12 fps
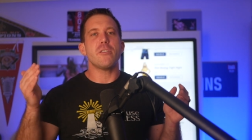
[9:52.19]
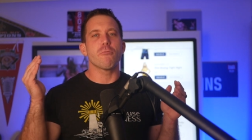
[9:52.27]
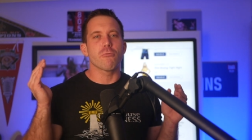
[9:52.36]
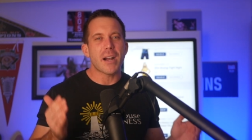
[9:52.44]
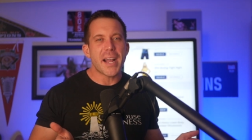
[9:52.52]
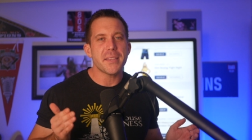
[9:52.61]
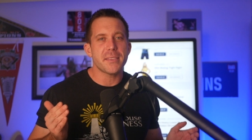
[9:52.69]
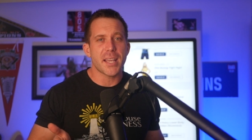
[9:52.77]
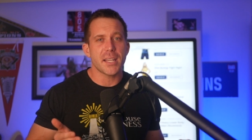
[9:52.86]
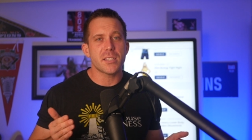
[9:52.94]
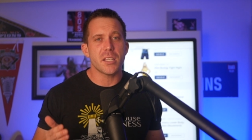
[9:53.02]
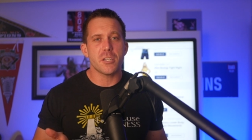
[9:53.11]
right
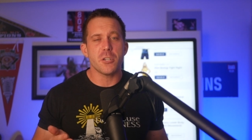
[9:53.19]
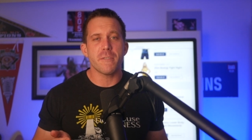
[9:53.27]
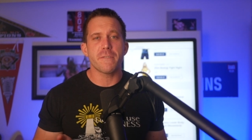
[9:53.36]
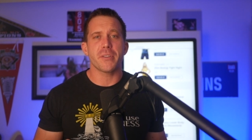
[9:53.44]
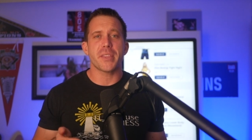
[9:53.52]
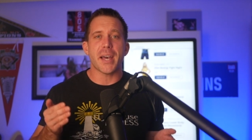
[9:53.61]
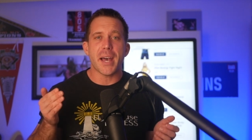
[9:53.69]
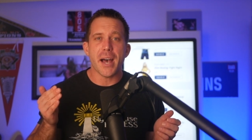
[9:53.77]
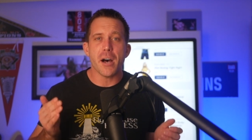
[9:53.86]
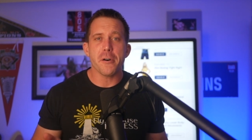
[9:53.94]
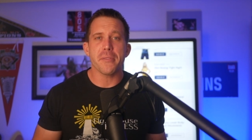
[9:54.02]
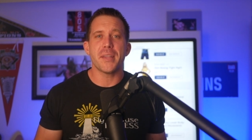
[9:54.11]
thing to do for the
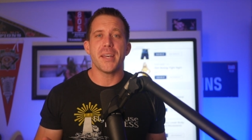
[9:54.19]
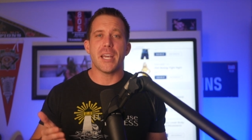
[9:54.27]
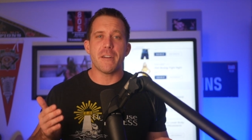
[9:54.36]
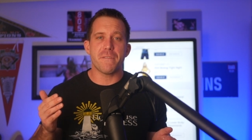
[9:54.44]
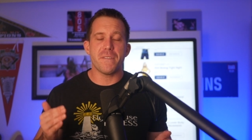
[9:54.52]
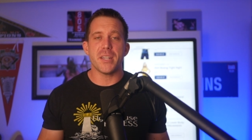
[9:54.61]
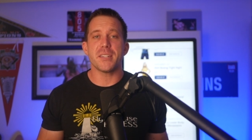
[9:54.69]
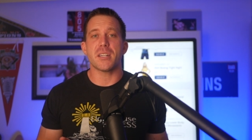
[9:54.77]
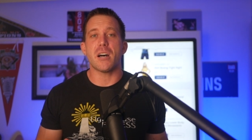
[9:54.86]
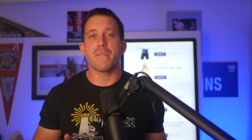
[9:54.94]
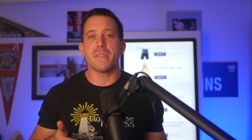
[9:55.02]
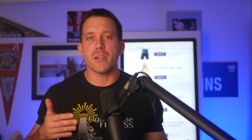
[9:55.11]
health and fitness
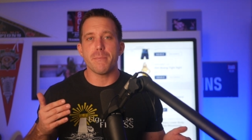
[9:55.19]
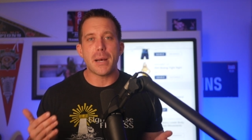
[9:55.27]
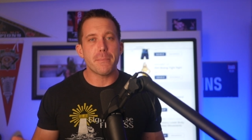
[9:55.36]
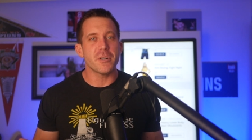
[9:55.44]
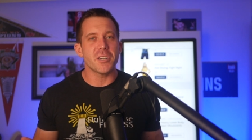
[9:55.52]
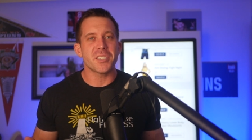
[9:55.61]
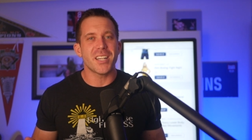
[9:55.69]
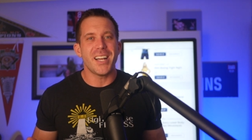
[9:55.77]
of their members